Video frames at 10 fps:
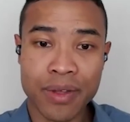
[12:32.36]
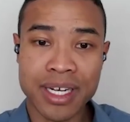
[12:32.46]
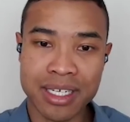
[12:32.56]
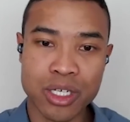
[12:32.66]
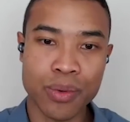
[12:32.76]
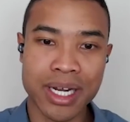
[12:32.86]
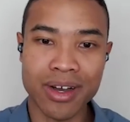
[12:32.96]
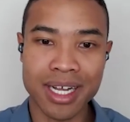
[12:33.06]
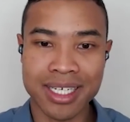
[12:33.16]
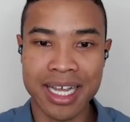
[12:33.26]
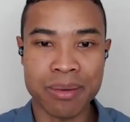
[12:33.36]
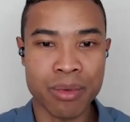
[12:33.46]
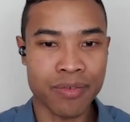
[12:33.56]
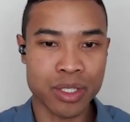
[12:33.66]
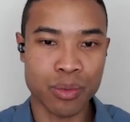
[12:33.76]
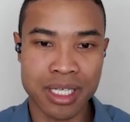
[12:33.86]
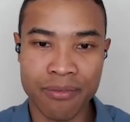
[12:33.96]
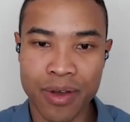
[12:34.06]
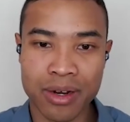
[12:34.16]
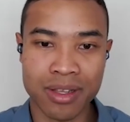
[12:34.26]
finished in 2019, moving towards that
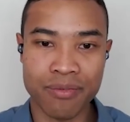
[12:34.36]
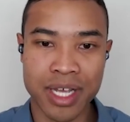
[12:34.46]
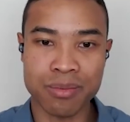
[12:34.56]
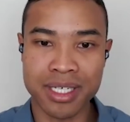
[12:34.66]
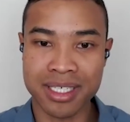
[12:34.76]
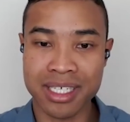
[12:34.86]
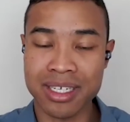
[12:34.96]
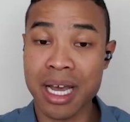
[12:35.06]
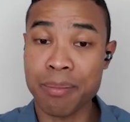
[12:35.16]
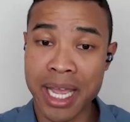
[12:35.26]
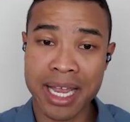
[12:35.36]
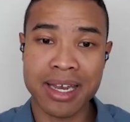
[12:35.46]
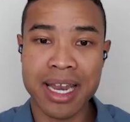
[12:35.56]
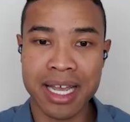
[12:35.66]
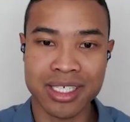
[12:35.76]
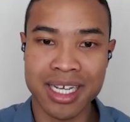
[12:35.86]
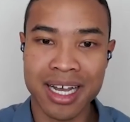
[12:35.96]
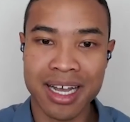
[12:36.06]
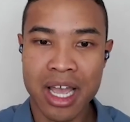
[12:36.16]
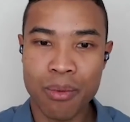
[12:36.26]
final investment decision up ahead next year.
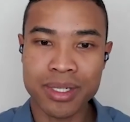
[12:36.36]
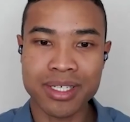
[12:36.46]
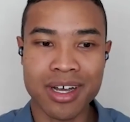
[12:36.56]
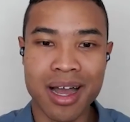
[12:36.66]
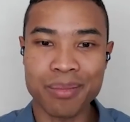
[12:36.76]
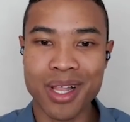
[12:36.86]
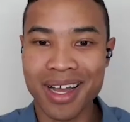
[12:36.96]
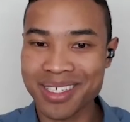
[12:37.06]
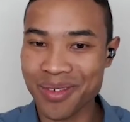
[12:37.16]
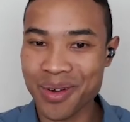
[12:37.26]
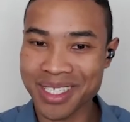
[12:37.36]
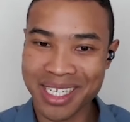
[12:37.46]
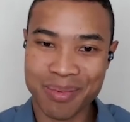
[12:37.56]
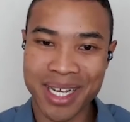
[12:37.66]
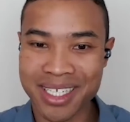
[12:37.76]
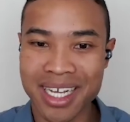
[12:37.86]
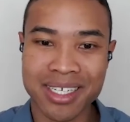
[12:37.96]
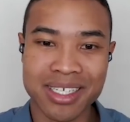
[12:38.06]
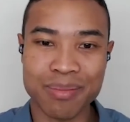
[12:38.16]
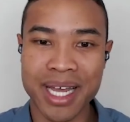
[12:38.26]
What's the timelines? Of course, there's been
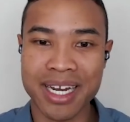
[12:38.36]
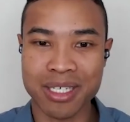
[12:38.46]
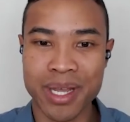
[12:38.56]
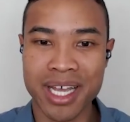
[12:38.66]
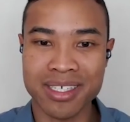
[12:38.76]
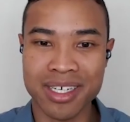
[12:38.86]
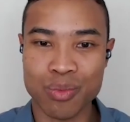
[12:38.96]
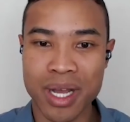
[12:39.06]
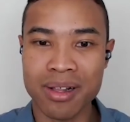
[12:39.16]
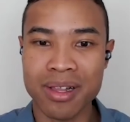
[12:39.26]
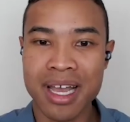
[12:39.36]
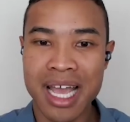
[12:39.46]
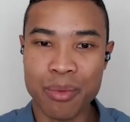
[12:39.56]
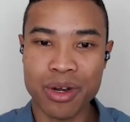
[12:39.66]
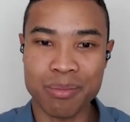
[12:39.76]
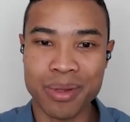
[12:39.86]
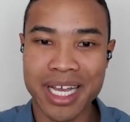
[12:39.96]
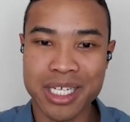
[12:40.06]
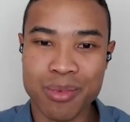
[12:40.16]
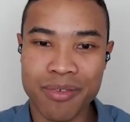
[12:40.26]
discussions about expansion as well. And what are the
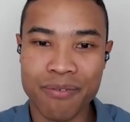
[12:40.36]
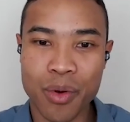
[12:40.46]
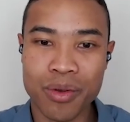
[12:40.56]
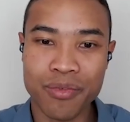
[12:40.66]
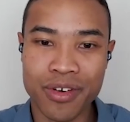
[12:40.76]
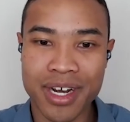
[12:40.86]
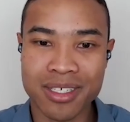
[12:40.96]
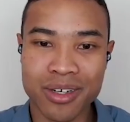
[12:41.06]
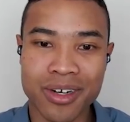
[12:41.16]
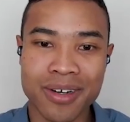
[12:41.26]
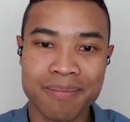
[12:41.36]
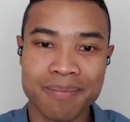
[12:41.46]
plans moving forward for Renascor?